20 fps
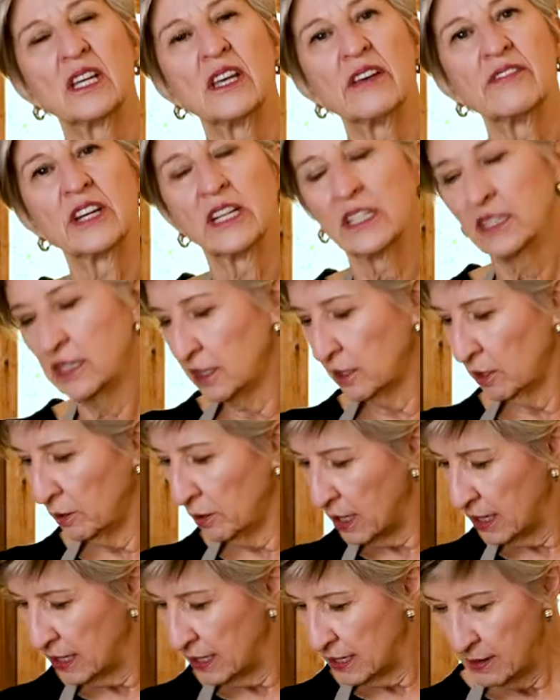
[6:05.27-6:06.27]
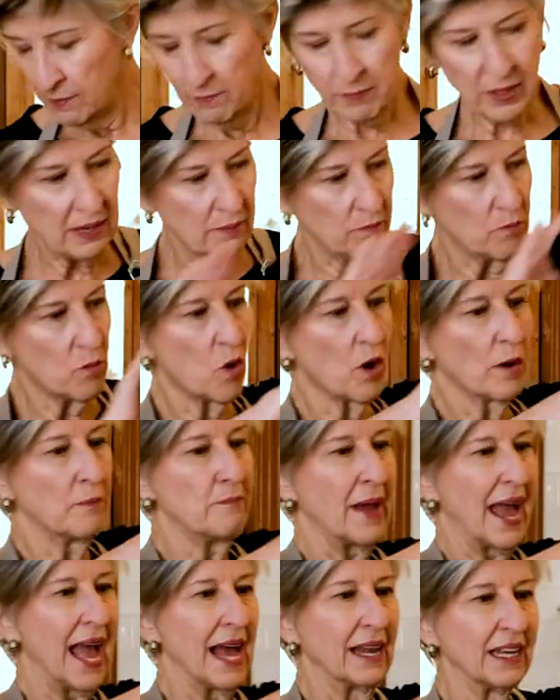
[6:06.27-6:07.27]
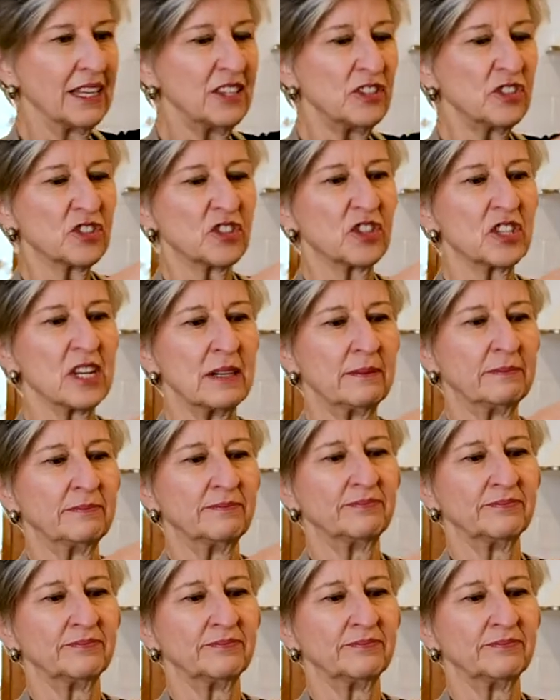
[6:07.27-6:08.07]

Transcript: to give it a little bit more balance.